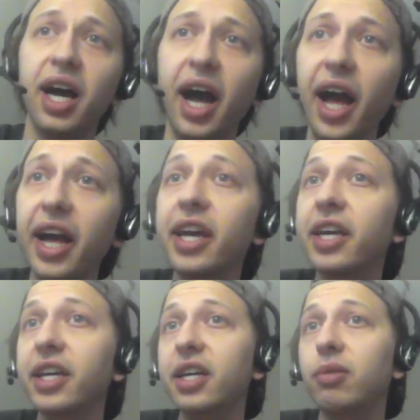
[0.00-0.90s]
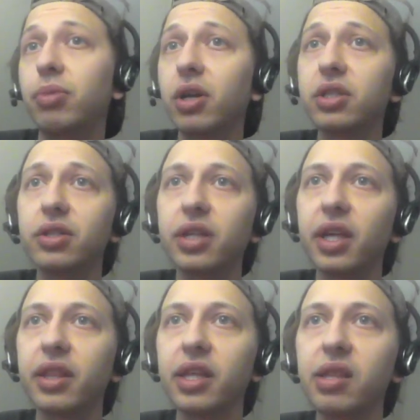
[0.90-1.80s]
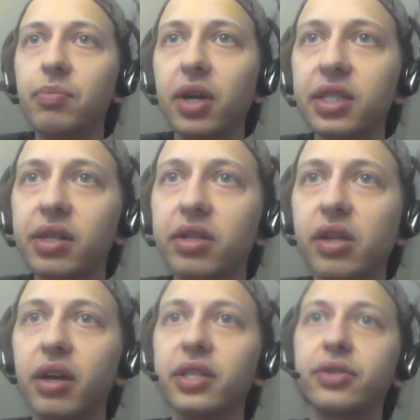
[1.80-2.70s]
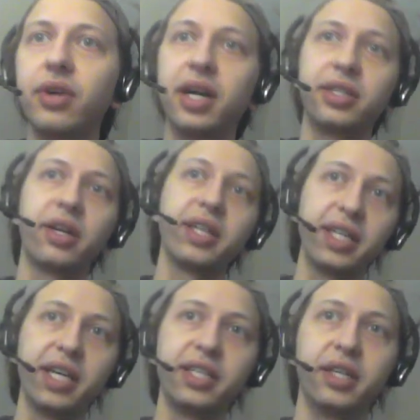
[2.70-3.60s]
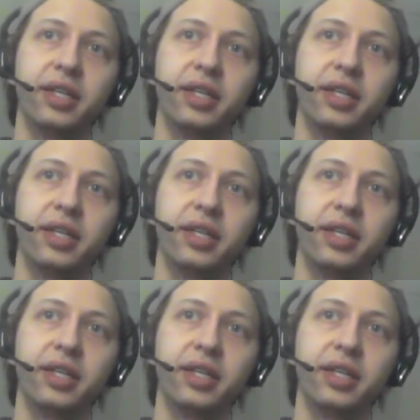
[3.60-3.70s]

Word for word: I personally think the prices are starting to rise. All right, guys.